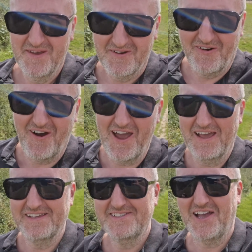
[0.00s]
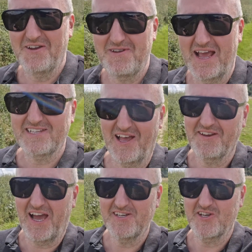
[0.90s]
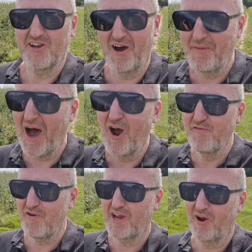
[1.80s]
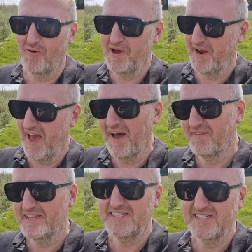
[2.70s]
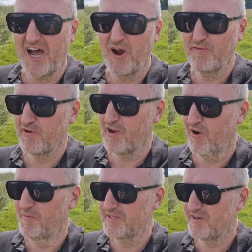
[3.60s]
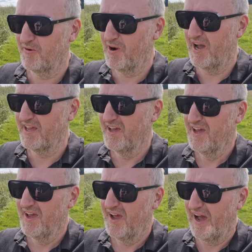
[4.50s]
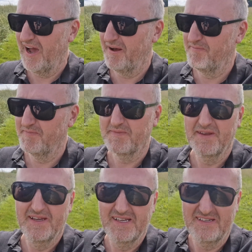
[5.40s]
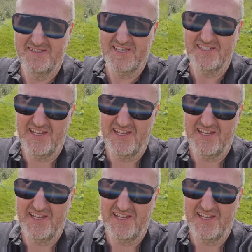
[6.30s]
Right, so next location. I'm over a kilometre now. This is over a kilometre away. Let's test it